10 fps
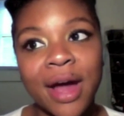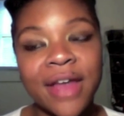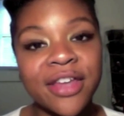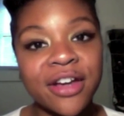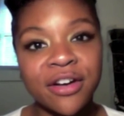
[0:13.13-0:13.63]
I
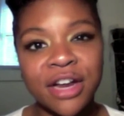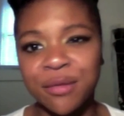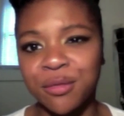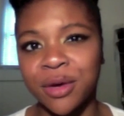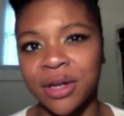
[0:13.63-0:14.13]
think her
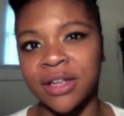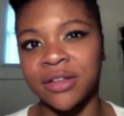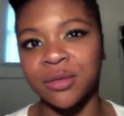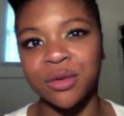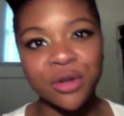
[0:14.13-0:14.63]
name
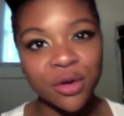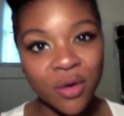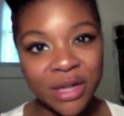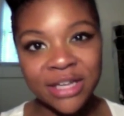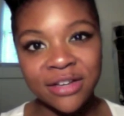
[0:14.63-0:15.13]
was Real
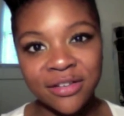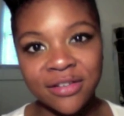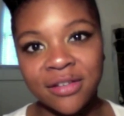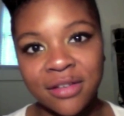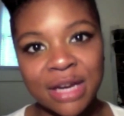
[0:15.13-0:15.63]

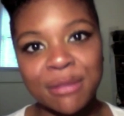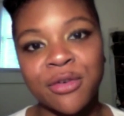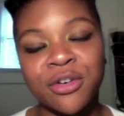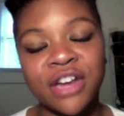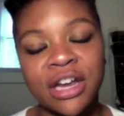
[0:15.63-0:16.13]
Queens, the name of
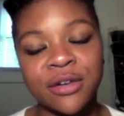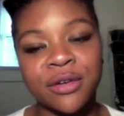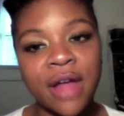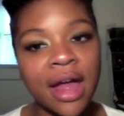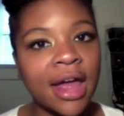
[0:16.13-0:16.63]
her channel,